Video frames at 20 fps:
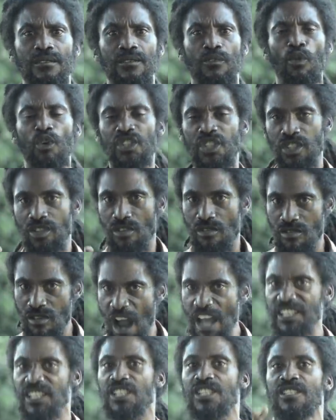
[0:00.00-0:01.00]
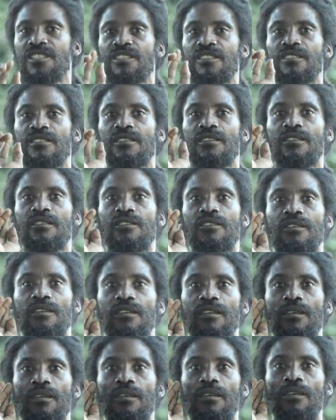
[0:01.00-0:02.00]
was Christ
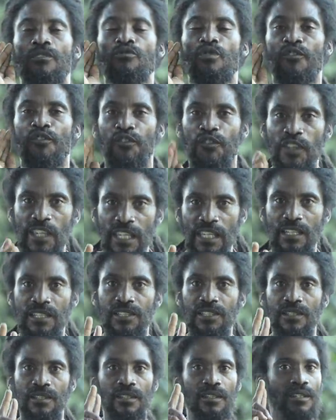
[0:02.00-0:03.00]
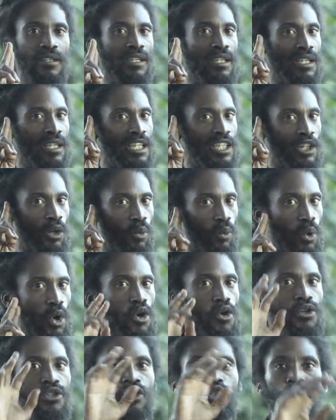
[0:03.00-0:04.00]
revealed in a
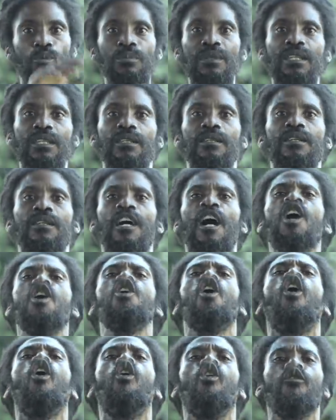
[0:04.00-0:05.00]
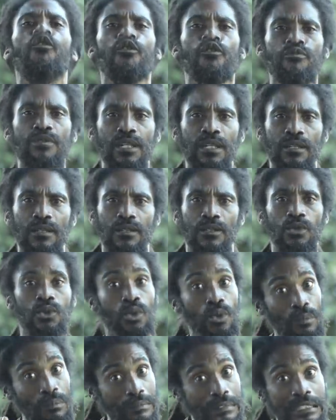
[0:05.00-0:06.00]
word to me, an offering
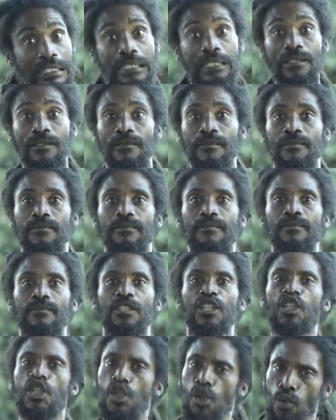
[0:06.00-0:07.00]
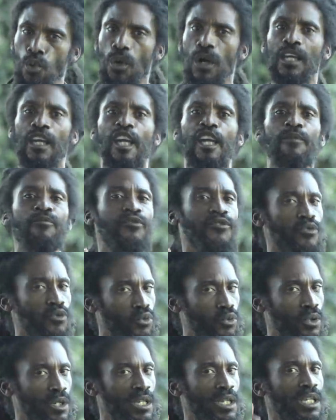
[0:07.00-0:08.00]
to me. Yeshua came
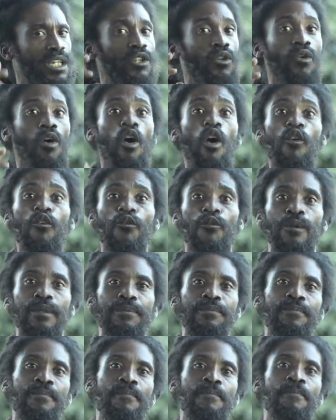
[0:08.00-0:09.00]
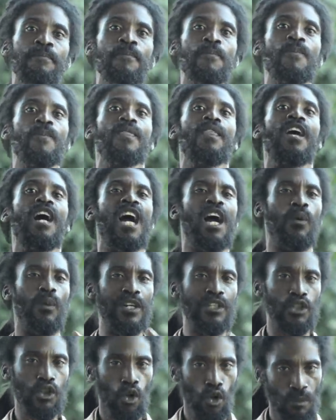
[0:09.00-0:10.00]
through in an offering. I
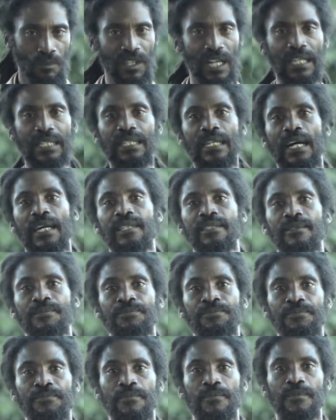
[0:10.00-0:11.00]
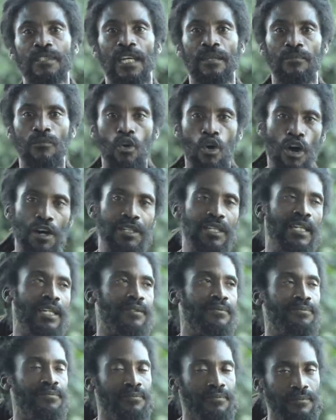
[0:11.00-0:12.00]
went home that night, that morning,
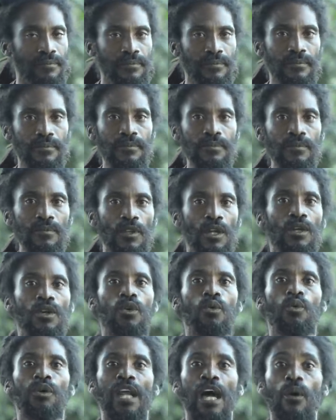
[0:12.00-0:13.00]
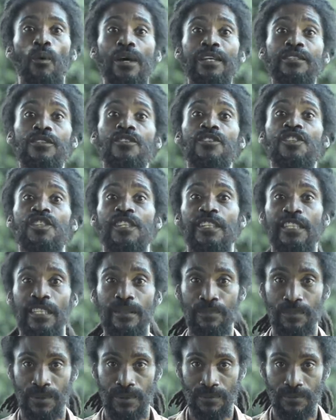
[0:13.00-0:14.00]
and when I went to sleep,